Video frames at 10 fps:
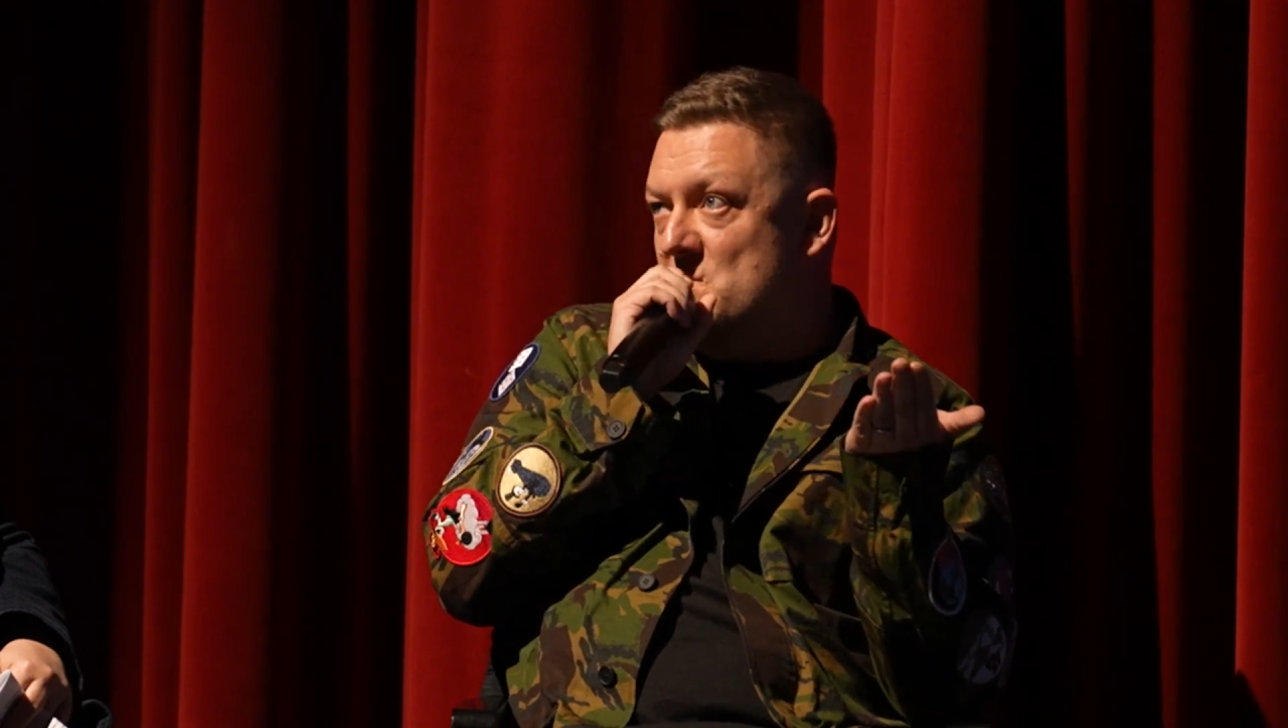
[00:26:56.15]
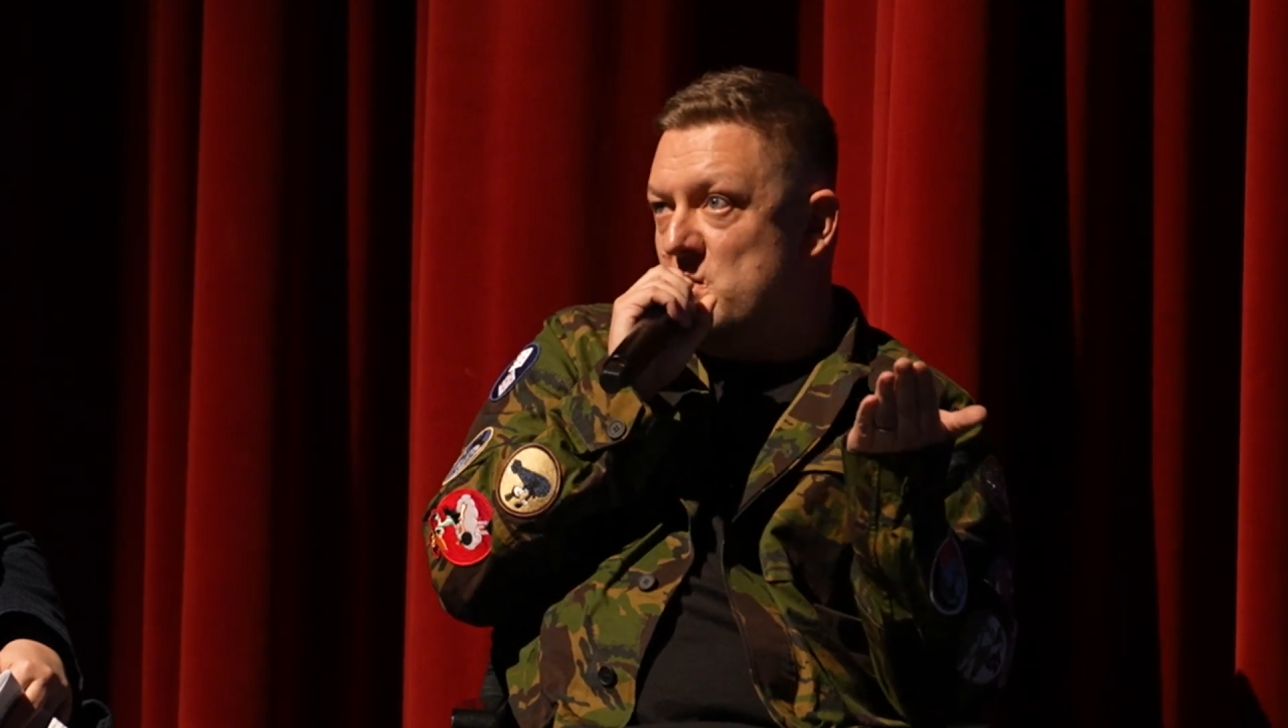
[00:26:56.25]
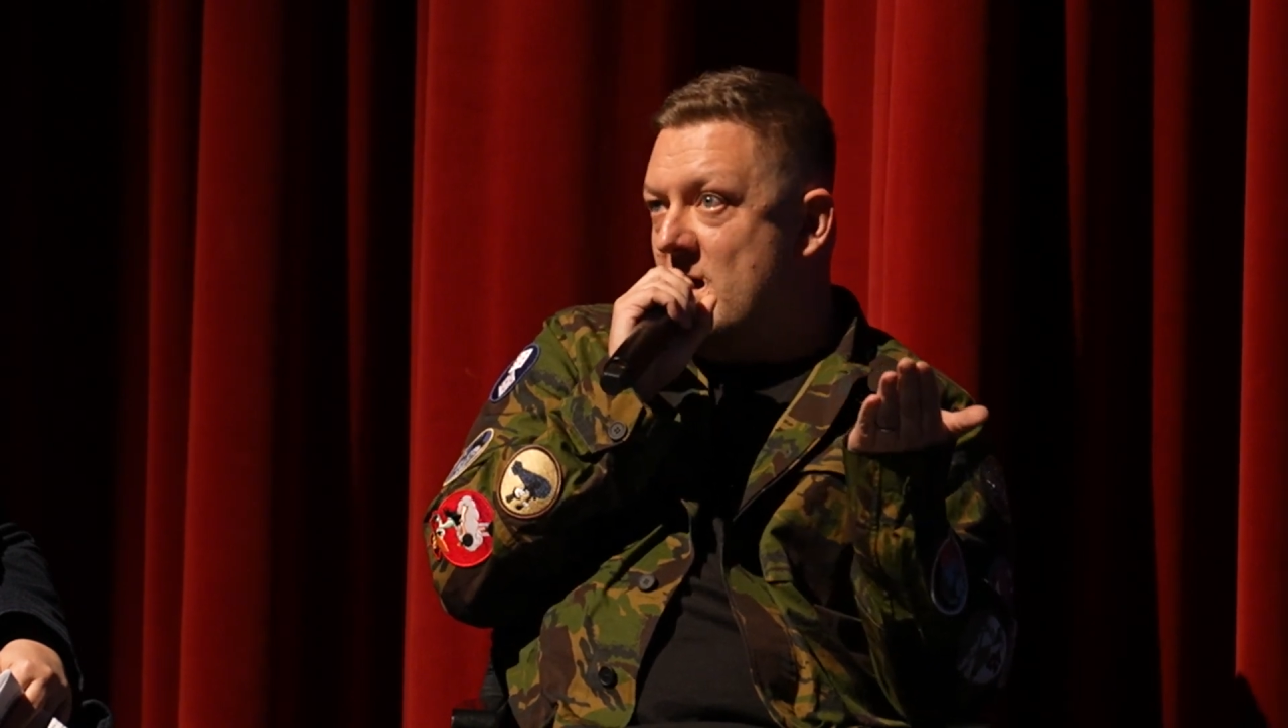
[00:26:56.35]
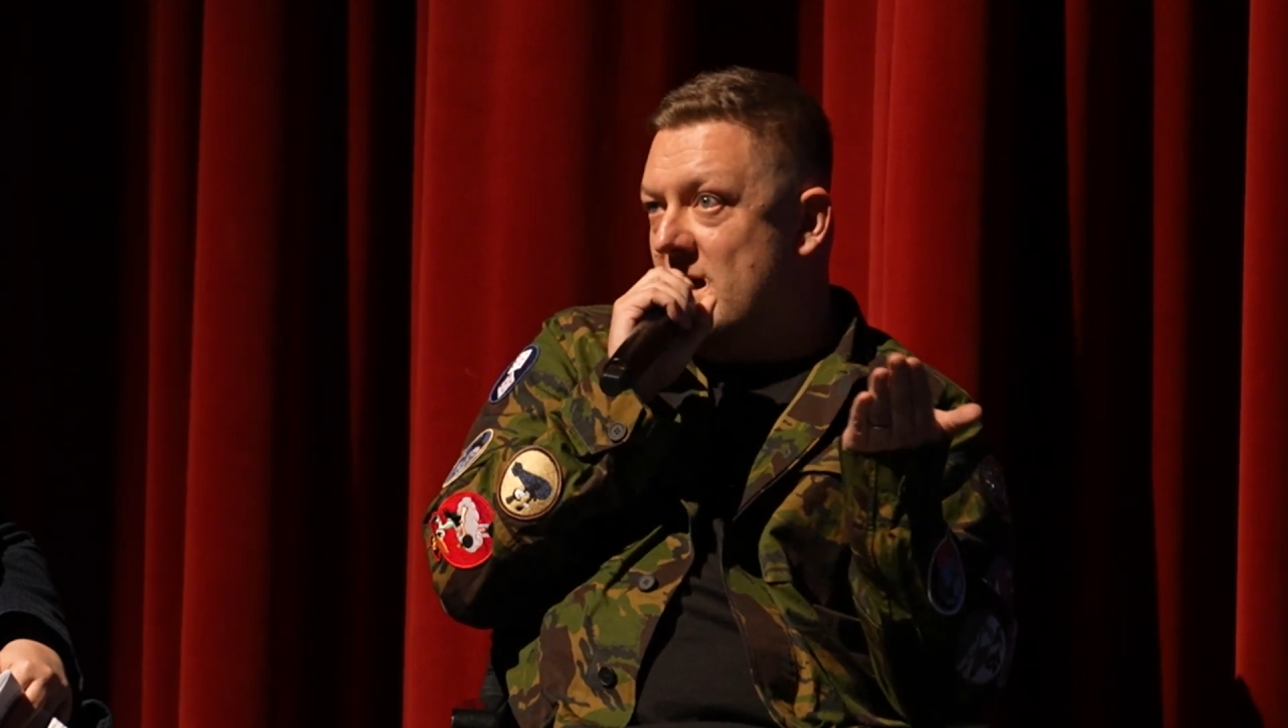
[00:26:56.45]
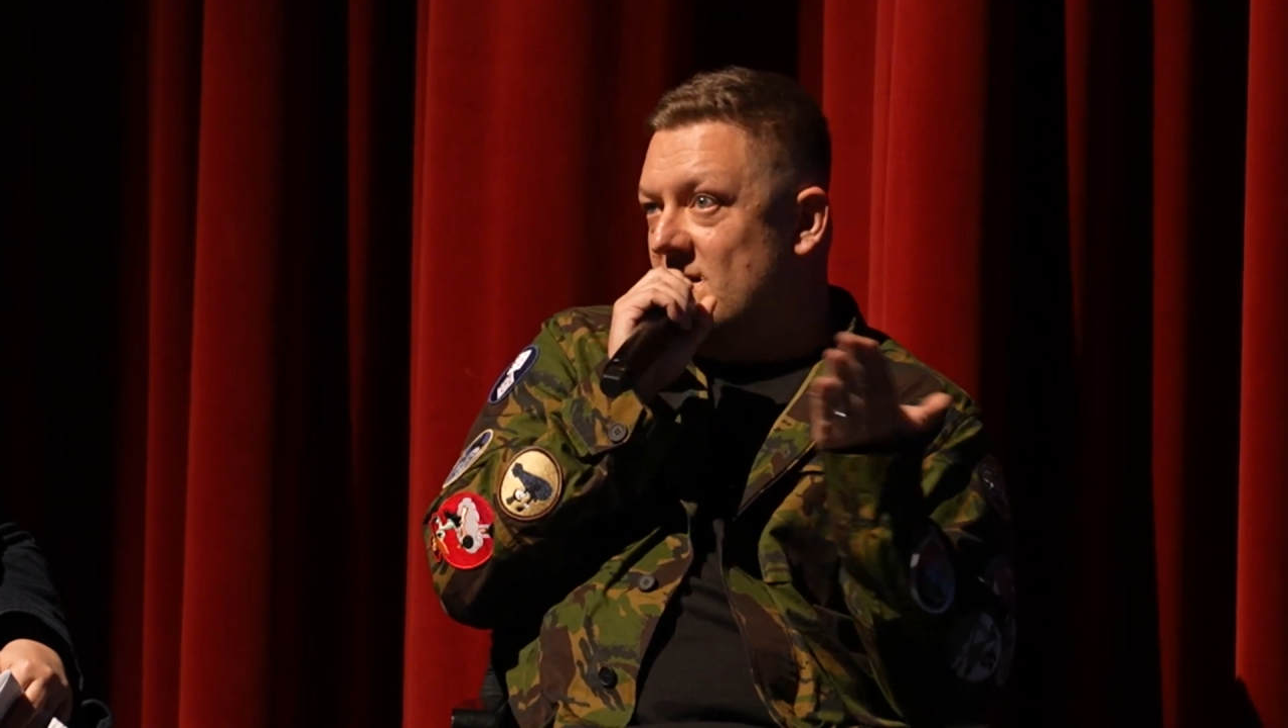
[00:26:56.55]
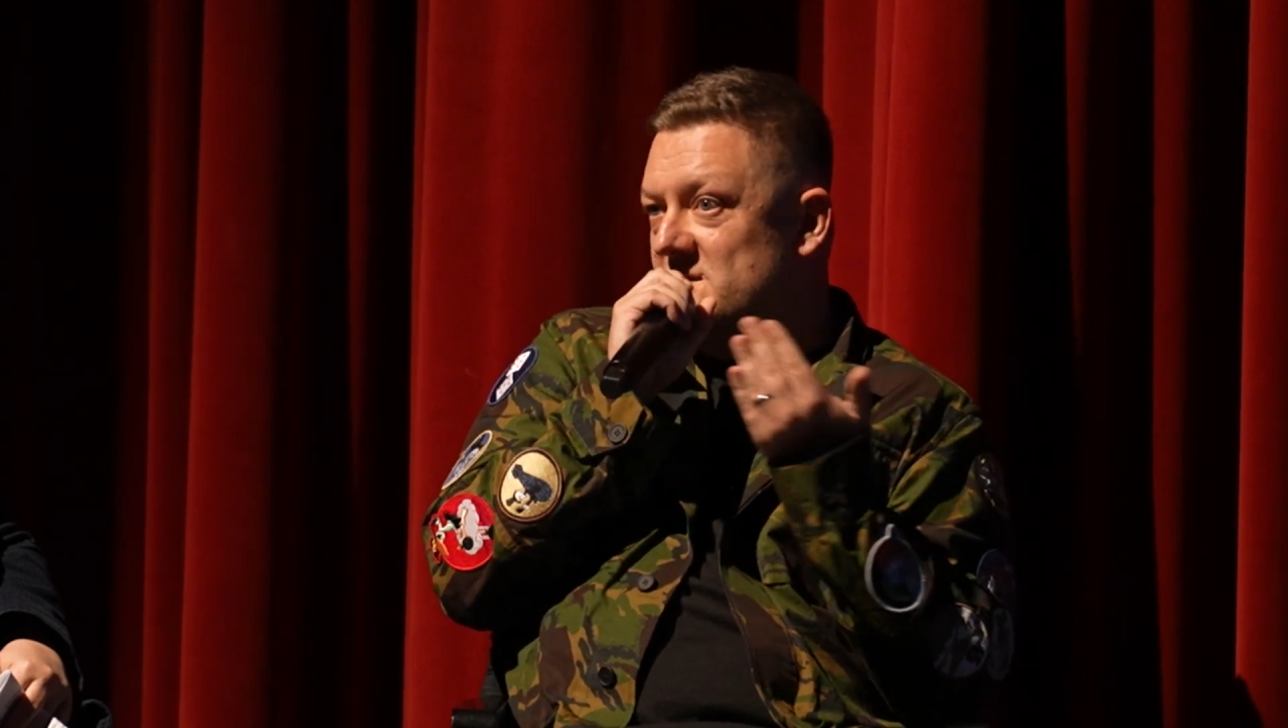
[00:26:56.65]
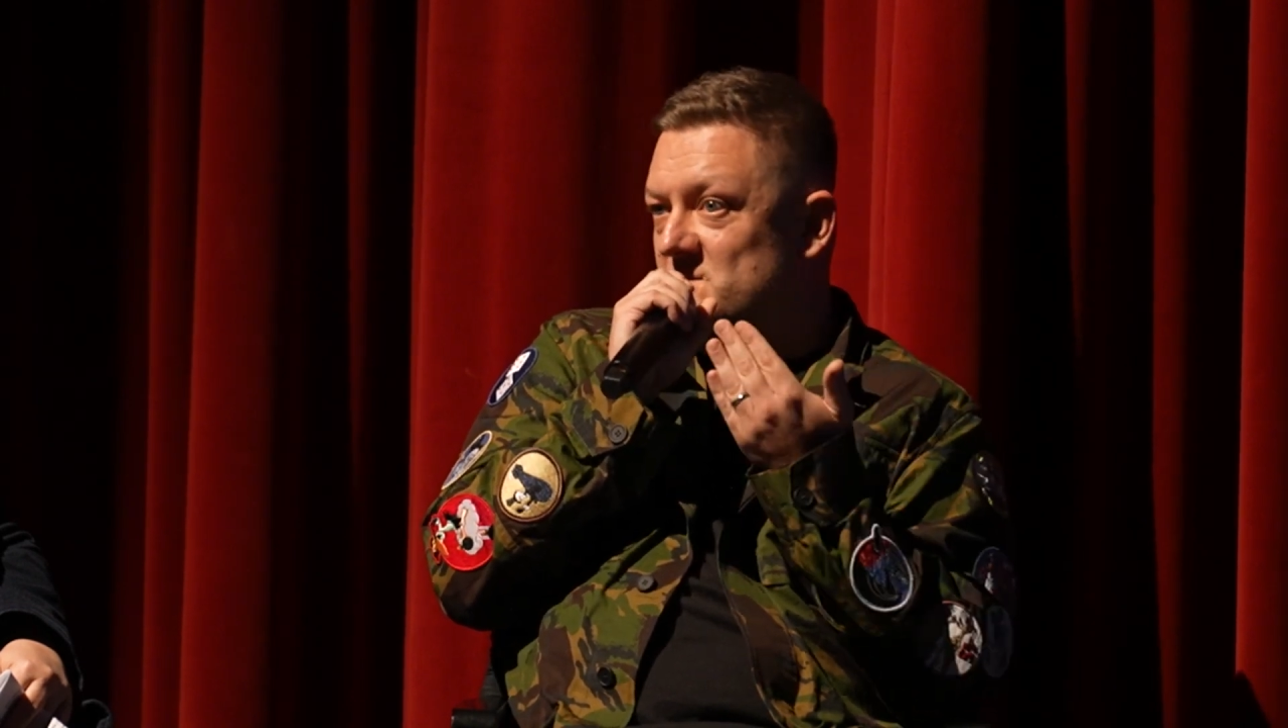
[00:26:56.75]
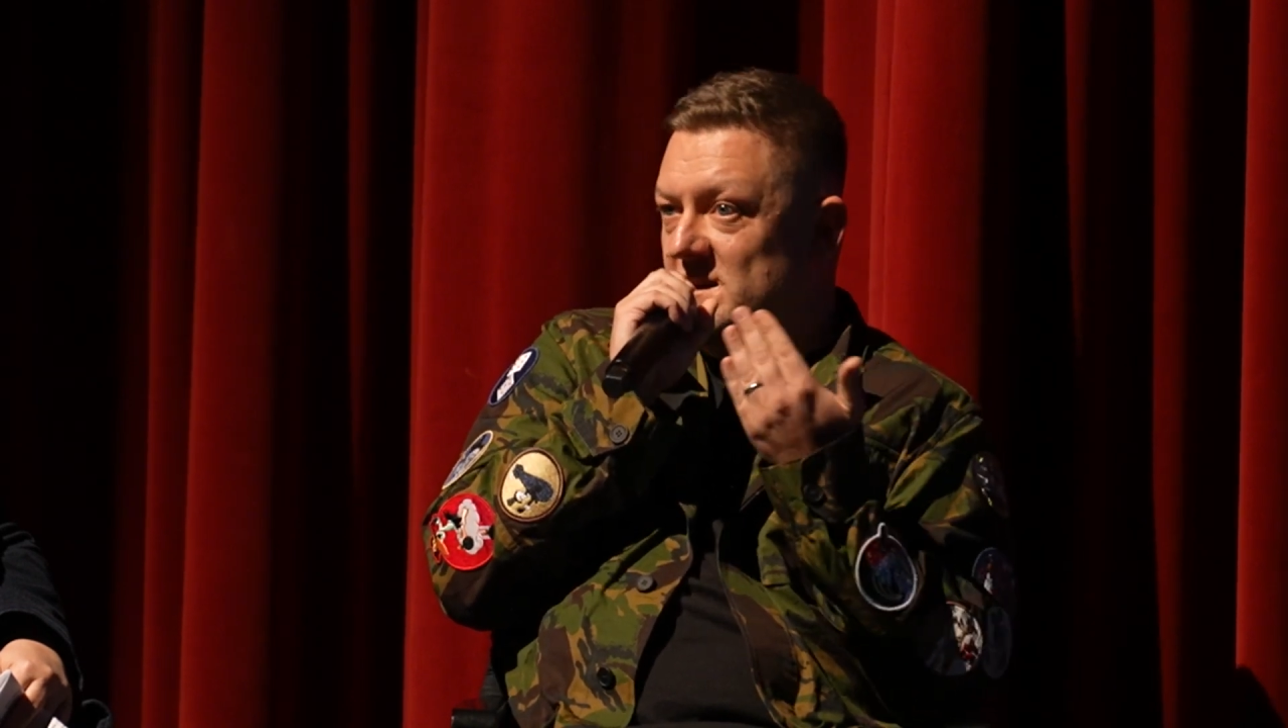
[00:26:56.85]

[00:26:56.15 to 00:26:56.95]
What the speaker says: progress